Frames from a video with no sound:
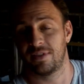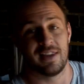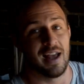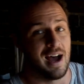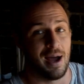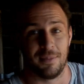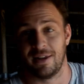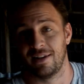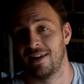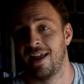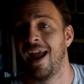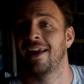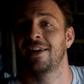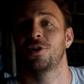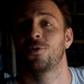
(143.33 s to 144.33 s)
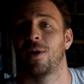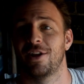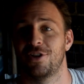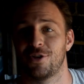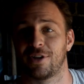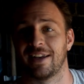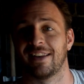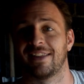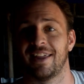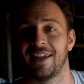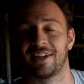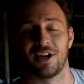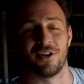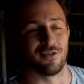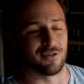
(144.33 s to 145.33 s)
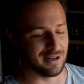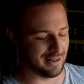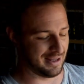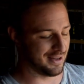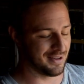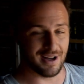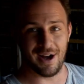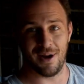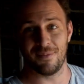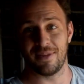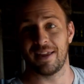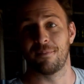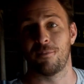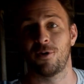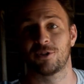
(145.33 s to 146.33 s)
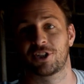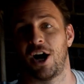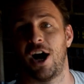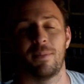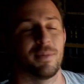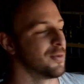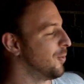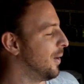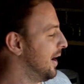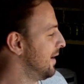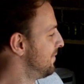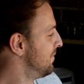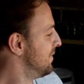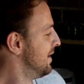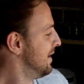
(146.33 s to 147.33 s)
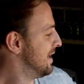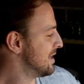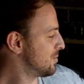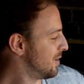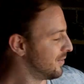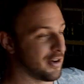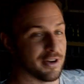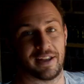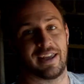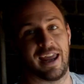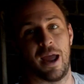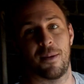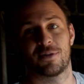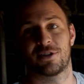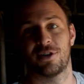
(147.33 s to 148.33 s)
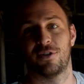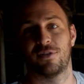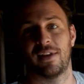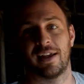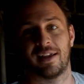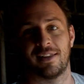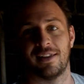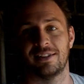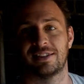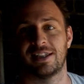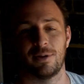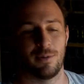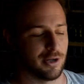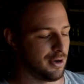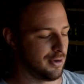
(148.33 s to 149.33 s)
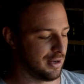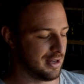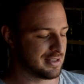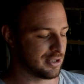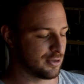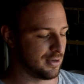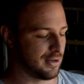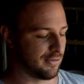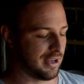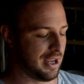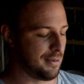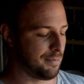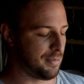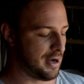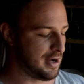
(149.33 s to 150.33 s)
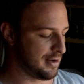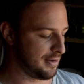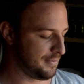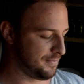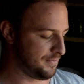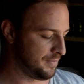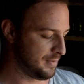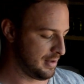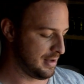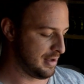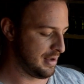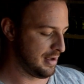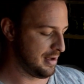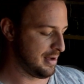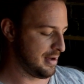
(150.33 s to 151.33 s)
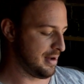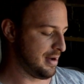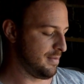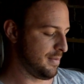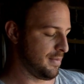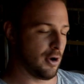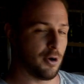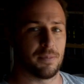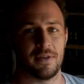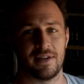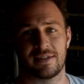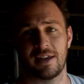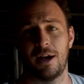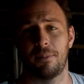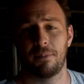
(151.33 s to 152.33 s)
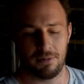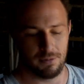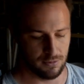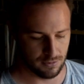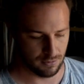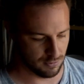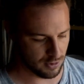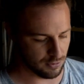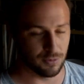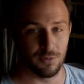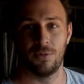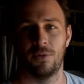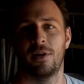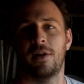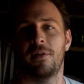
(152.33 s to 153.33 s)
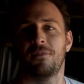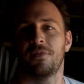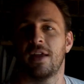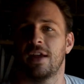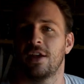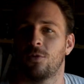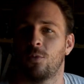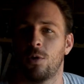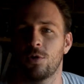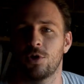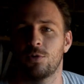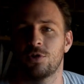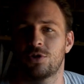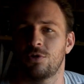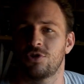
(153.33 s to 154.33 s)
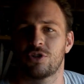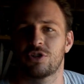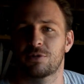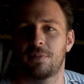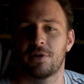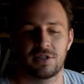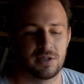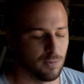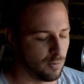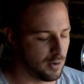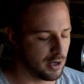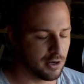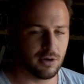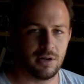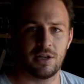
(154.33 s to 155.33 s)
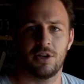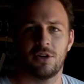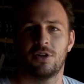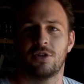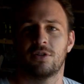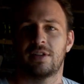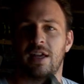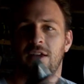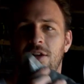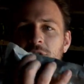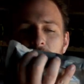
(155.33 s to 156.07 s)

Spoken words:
I mean, any way you can think of, really. The most common way is sort of on a camp stove like this. Here we go. Here's a sort of camp pot. Let me open this up. Woo! What you would do is you just put some water in here. You take your